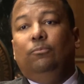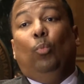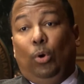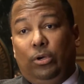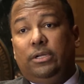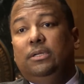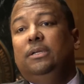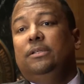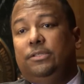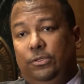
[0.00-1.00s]
work
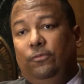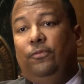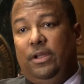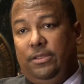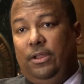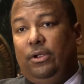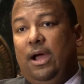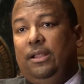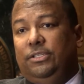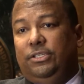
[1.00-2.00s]
to fund their
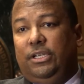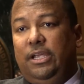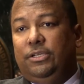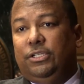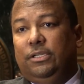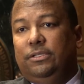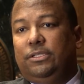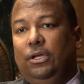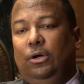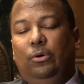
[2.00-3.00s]
college education.
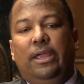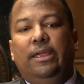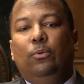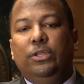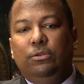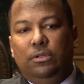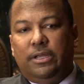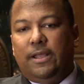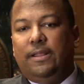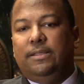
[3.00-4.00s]
So when you
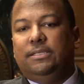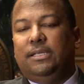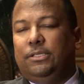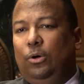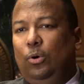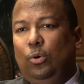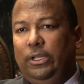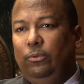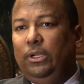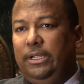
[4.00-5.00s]
look at this as a
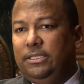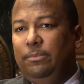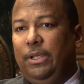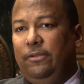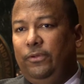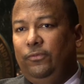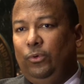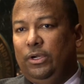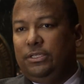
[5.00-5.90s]
whole, it really is a benefit for our